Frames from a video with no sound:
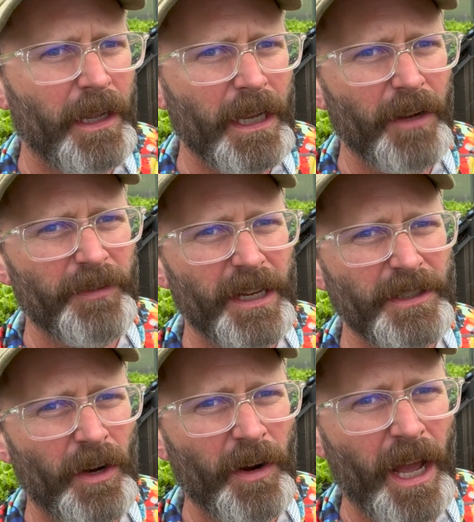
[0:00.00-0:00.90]
if they
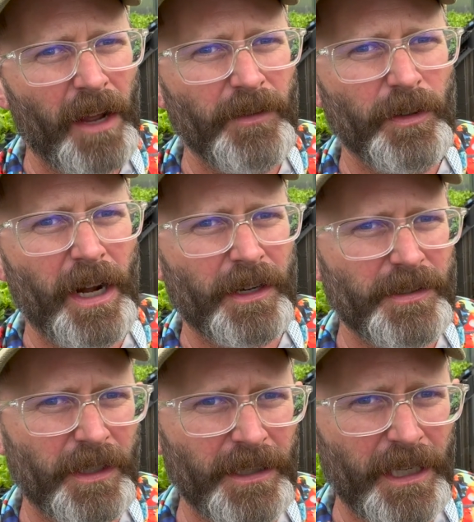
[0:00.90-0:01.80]
don't have direct
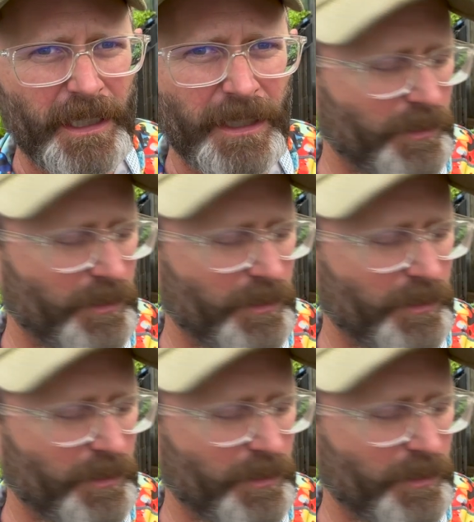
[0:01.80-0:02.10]
sunlight, because